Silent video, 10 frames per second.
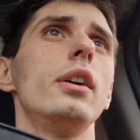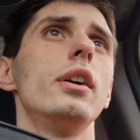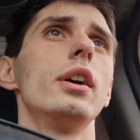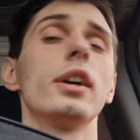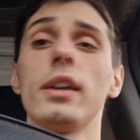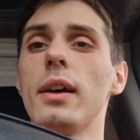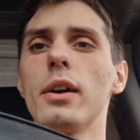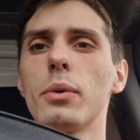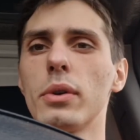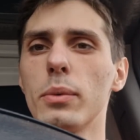I
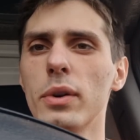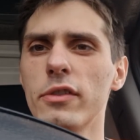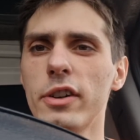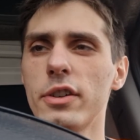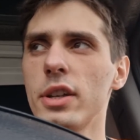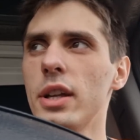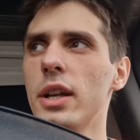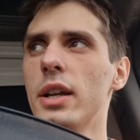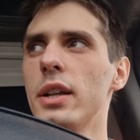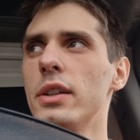quoted 130,
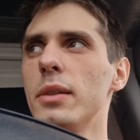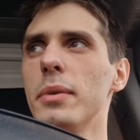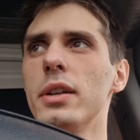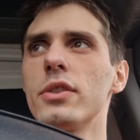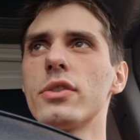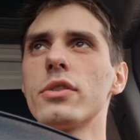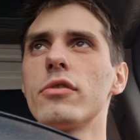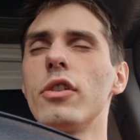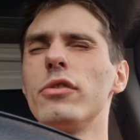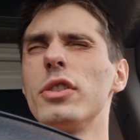and the mileage
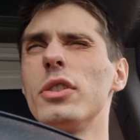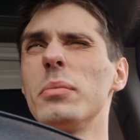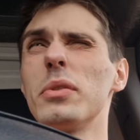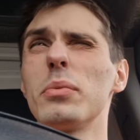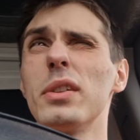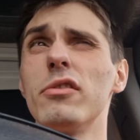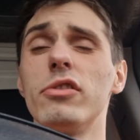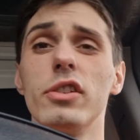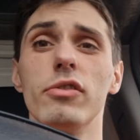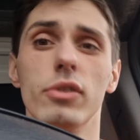of the job is
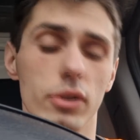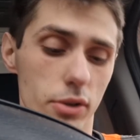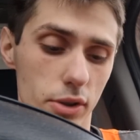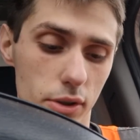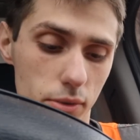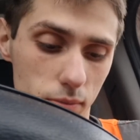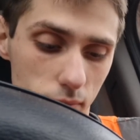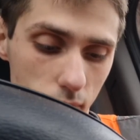134. So